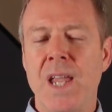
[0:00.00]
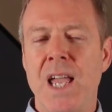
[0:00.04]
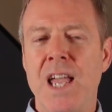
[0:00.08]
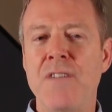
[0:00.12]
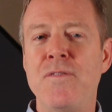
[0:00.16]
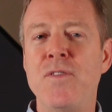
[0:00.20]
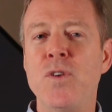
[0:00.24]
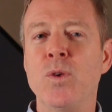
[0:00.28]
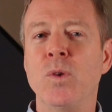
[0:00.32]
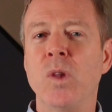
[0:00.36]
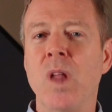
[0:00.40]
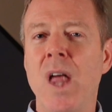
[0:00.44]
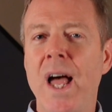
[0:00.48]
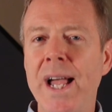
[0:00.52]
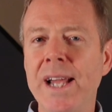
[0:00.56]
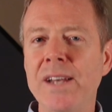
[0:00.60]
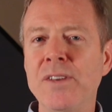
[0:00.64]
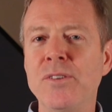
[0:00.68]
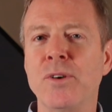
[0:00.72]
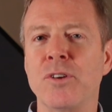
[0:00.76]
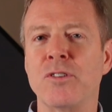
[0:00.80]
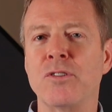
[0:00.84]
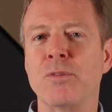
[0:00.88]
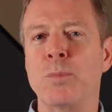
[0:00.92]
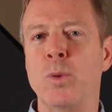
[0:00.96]
If you'd like
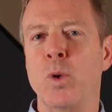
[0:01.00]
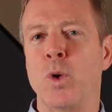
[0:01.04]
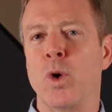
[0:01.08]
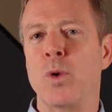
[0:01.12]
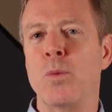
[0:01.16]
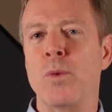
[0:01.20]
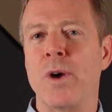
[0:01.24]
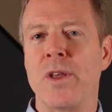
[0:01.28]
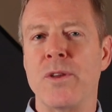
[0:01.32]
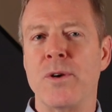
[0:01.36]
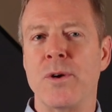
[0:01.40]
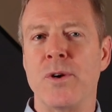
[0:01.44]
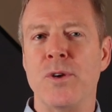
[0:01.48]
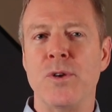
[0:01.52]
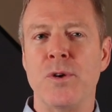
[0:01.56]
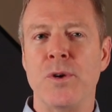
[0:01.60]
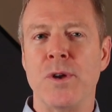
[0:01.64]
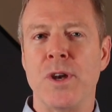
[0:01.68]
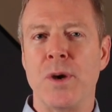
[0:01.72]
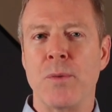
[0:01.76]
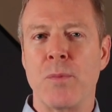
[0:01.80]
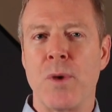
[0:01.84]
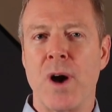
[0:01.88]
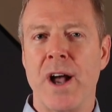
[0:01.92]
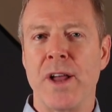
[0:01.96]
to explore whether
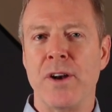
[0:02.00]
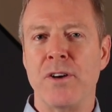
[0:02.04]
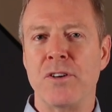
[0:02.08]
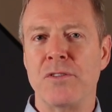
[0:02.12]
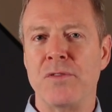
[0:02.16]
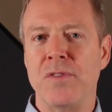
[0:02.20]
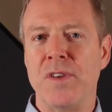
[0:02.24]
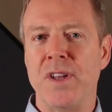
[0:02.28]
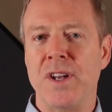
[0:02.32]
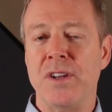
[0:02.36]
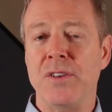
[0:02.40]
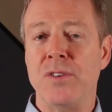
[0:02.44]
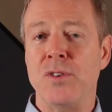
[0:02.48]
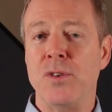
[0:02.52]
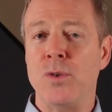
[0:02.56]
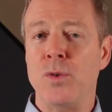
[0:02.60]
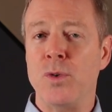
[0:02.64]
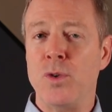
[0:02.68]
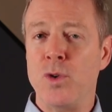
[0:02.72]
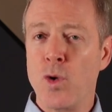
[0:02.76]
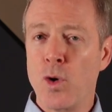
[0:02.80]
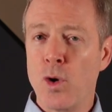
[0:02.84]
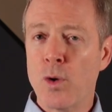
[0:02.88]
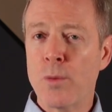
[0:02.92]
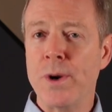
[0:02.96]
annuity riders fit into
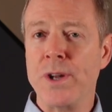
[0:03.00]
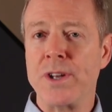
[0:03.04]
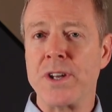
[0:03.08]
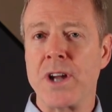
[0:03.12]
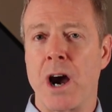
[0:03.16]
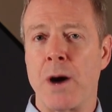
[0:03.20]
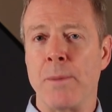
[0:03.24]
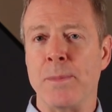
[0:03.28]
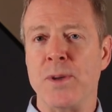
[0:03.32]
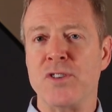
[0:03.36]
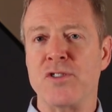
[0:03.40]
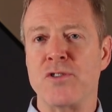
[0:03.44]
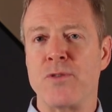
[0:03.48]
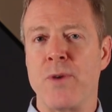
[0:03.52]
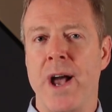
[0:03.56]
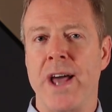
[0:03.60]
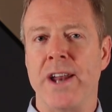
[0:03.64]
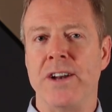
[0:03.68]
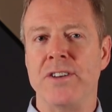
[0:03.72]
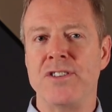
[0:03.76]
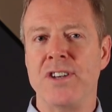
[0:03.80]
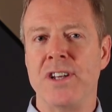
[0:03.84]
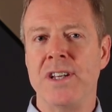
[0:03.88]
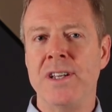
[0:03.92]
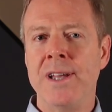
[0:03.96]
your retirement
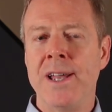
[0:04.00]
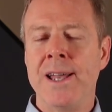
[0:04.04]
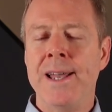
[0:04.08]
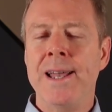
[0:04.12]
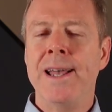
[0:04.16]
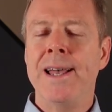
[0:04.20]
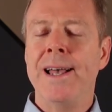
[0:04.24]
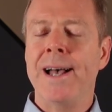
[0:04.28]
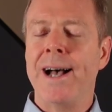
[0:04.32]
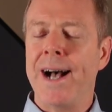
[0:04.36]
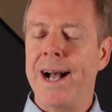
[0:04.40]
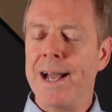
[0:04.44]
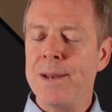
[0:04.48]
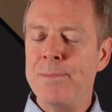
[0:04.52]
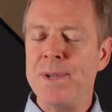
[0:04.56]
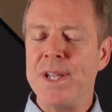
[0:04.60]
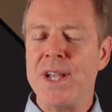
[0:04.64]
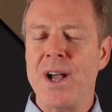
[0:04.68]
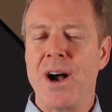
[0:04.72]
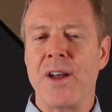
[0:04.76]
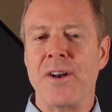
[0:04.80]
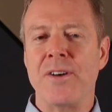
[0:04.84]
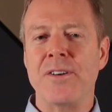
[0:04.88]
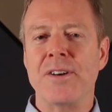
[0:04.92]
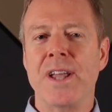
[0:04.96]
strategy, I'd
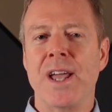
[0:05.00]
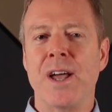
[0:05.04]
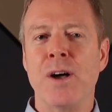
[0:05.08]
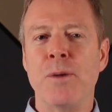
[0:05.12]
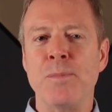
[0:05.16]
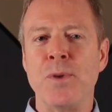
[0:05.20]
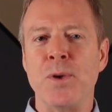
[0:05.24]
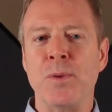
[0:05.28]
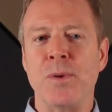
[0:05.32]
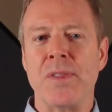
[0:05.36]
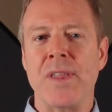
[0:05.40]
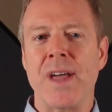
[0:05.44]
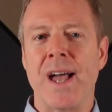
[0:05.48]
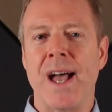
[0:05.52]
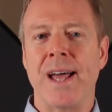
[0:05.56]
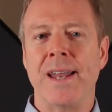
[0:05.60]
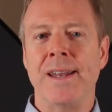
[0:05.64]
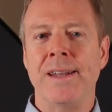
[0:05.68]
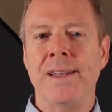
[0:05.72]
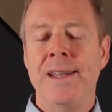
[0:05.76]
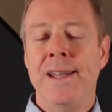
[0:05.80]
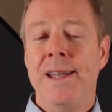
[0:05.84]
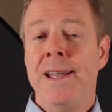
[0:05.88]
be honored to help you with that.